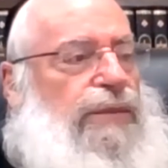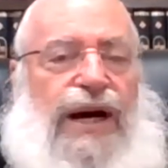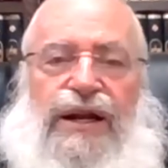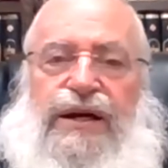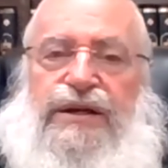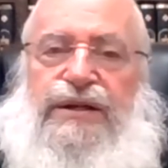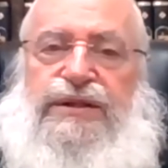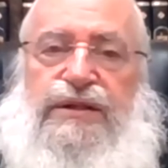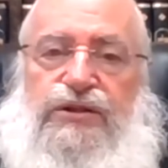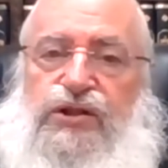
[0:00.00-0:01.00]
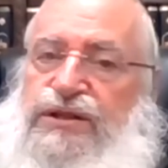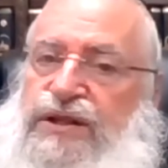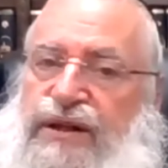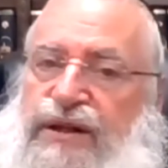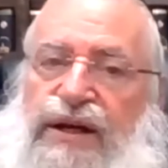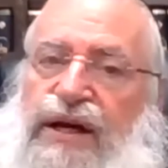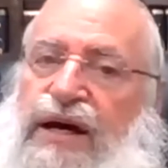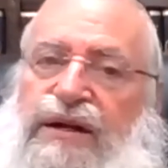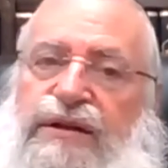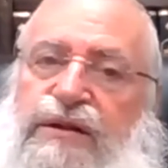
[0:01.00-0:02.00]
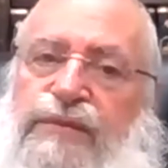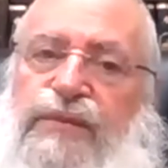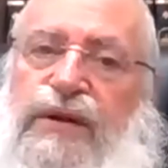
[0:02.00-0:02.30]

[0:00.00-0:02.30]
mahalach is just a technicality.